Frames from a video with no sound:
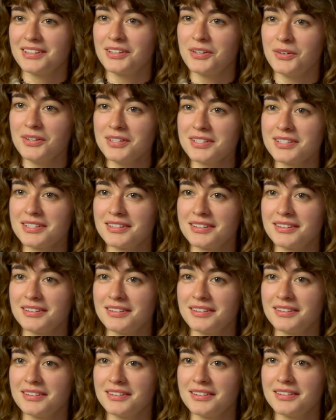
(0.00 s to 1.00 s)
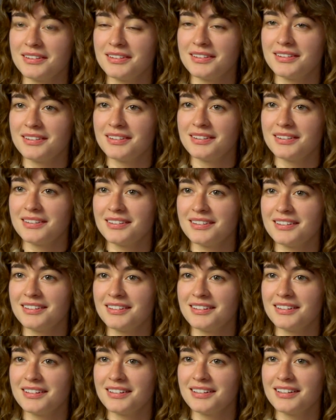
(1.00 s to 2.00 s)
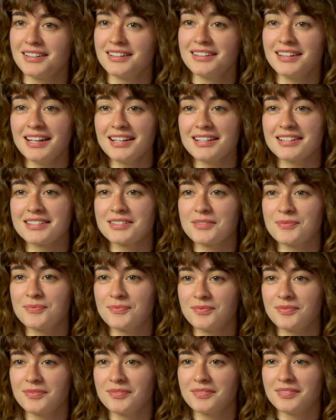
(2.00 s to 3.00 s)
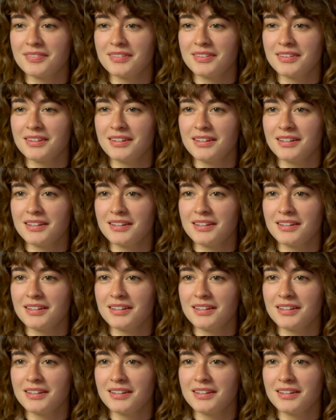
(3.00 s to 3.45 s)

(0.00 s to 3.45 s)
It is a pleasure to meet you, actually, for the first time.